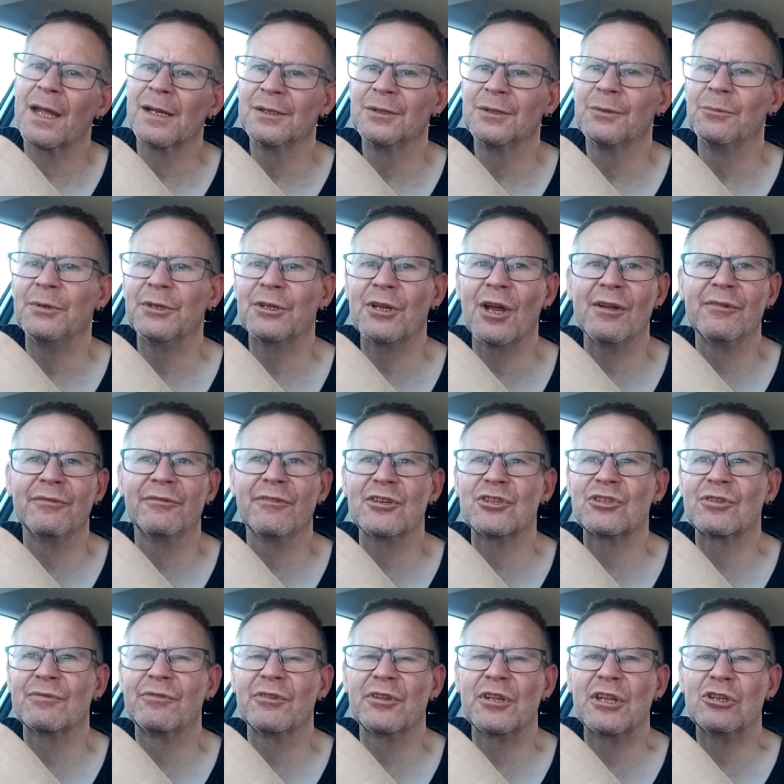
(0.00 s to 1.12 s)
we go fishing
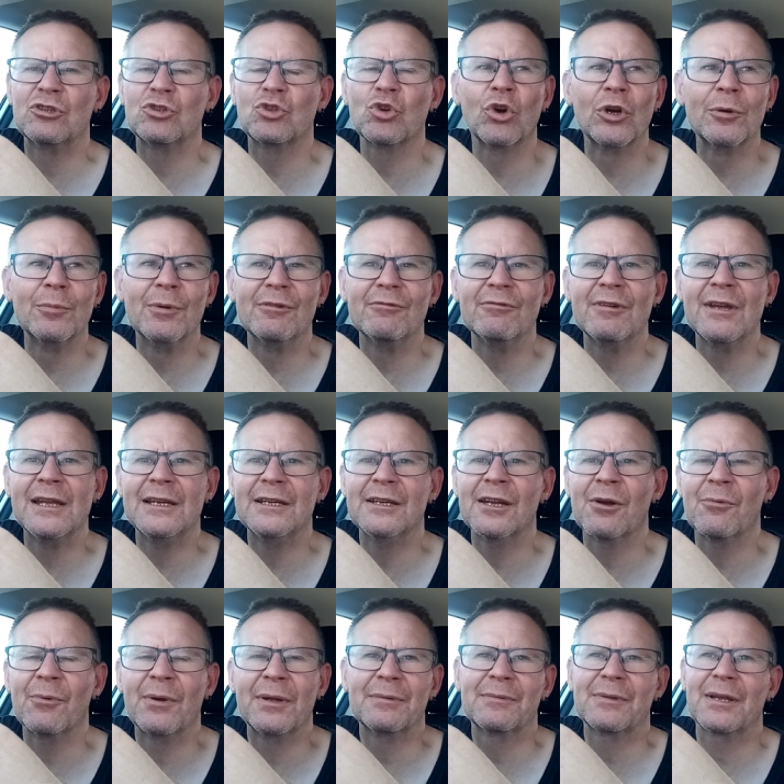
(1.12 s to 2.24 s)
for the enjoyment, really, don't
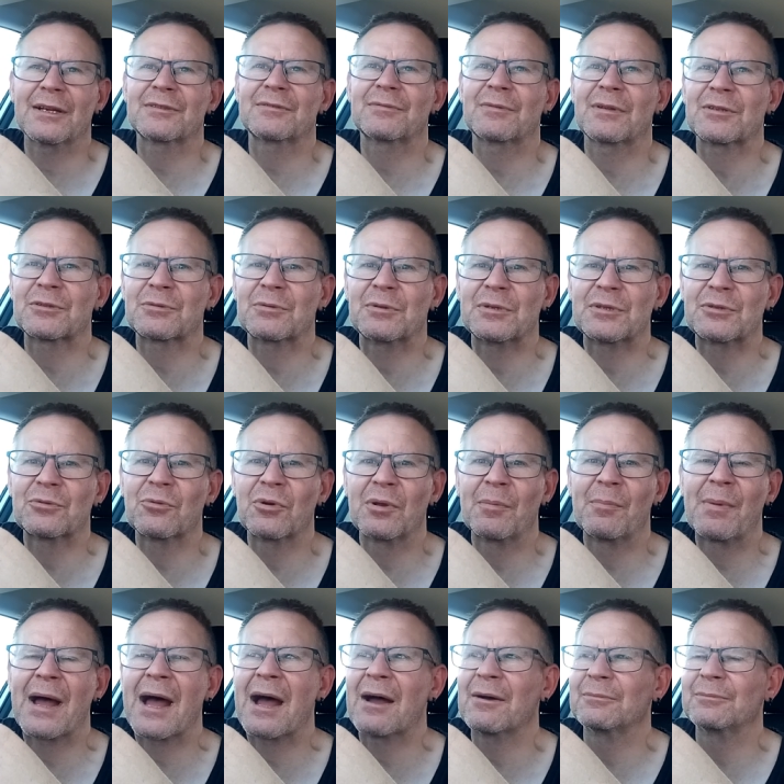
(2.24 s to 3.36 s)
we? That's that's what it's all
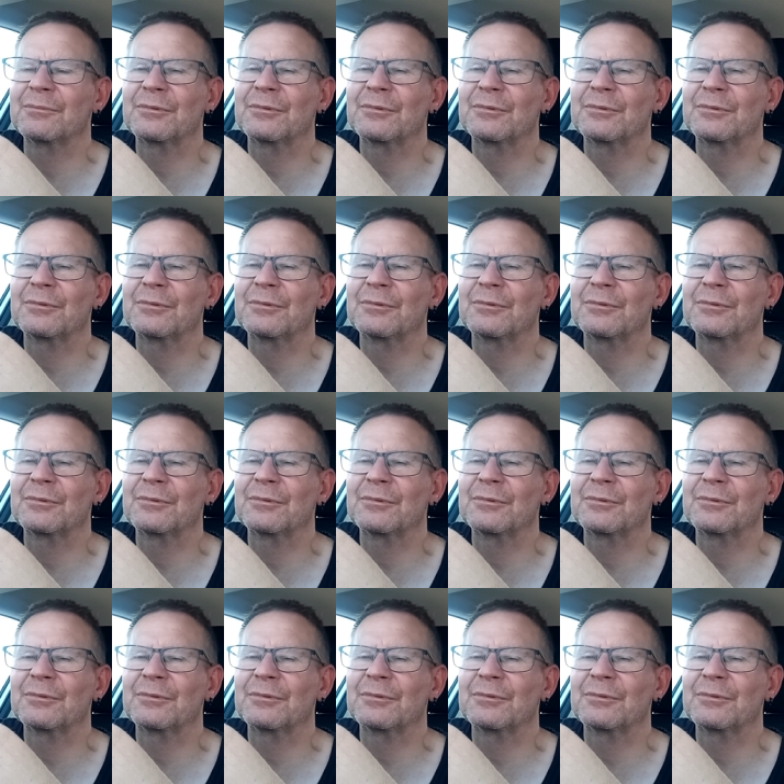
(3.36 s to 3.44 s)
about.